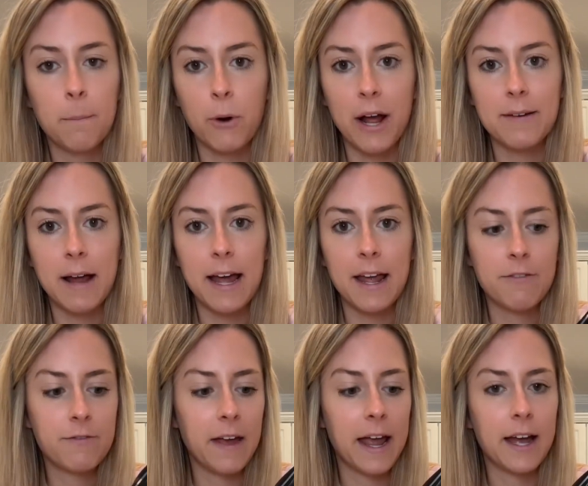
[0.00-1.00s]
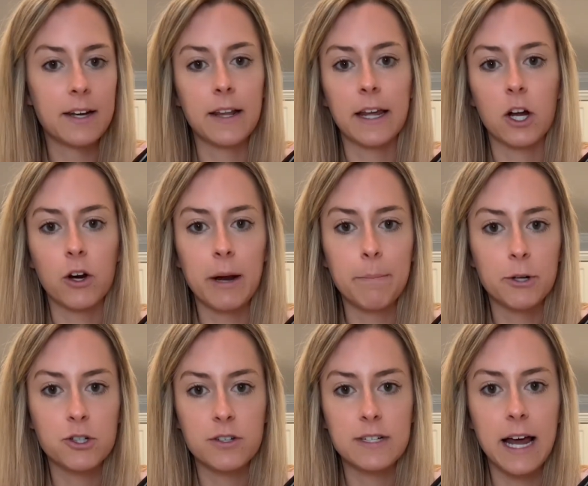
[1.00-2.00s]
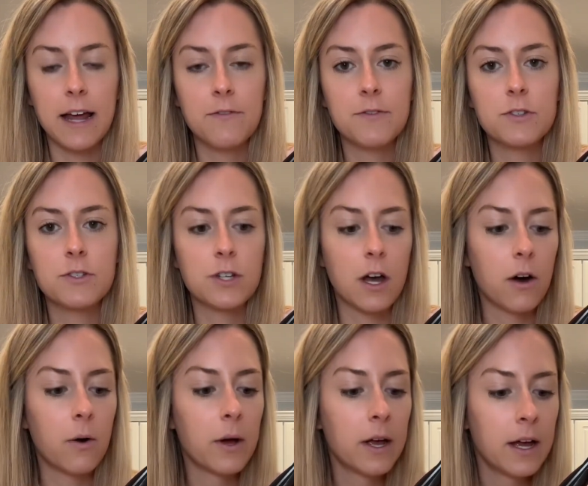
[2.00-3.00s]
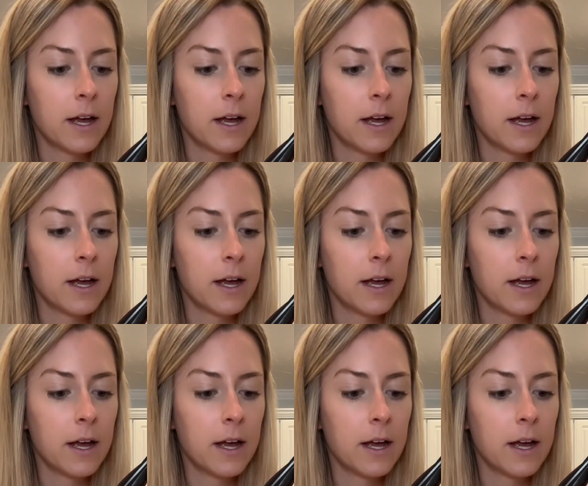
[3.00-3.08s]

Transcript: bread knife and like a great butcher's knife. So